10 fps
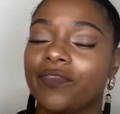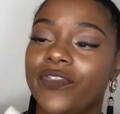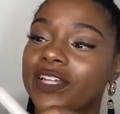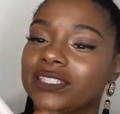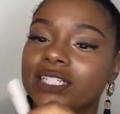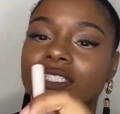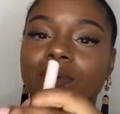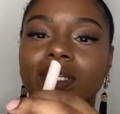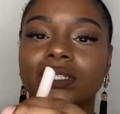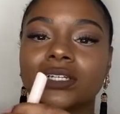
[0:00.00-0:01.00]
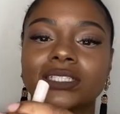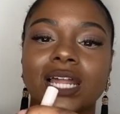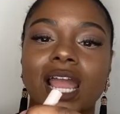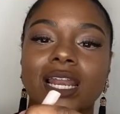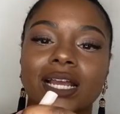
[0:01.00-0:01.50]
This is what it looks
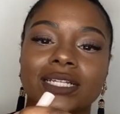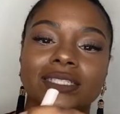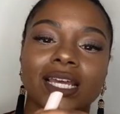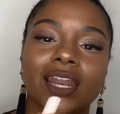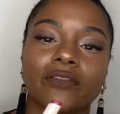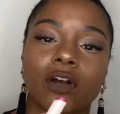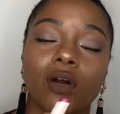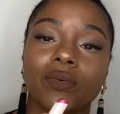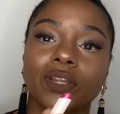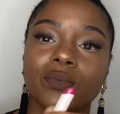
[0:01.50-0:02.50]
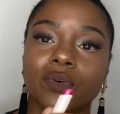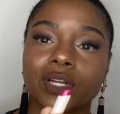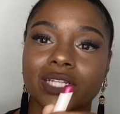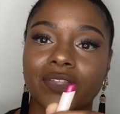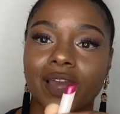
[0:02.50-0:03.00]
like. Like I said, I've already worn
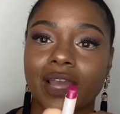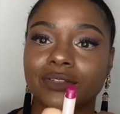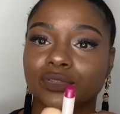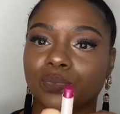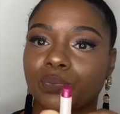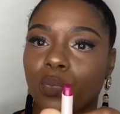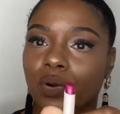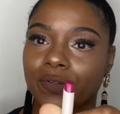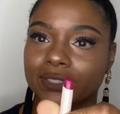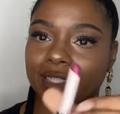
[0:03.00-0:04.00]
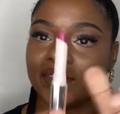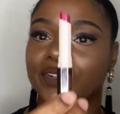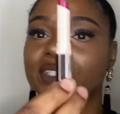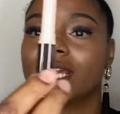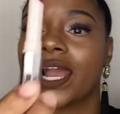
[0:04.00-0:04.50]
this. I think I wore this like the
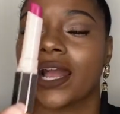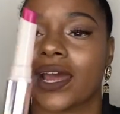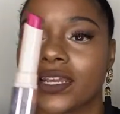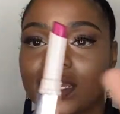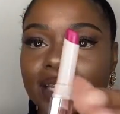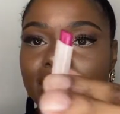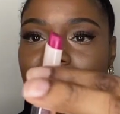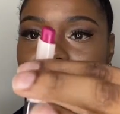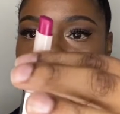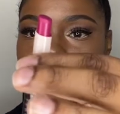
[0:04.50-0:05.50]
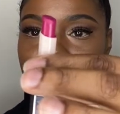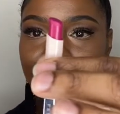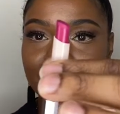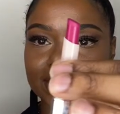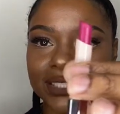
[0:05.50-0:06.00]
first day I got it.
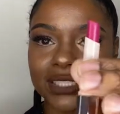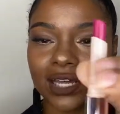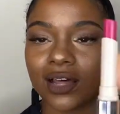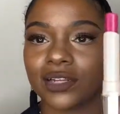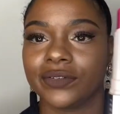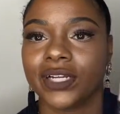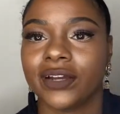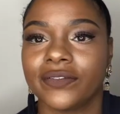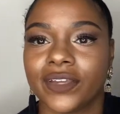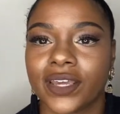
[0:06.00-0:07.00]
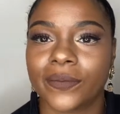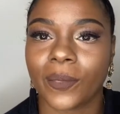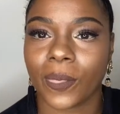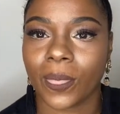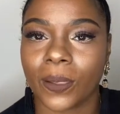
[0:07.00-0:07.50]
This is the coloring of it.
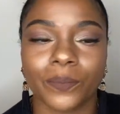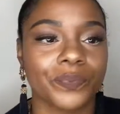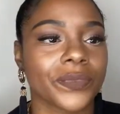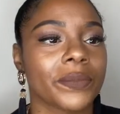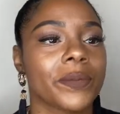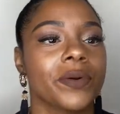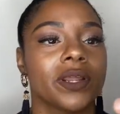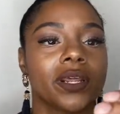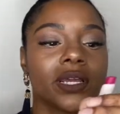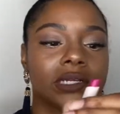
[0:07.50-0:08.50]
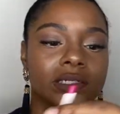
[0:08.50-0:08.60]
Let me put it,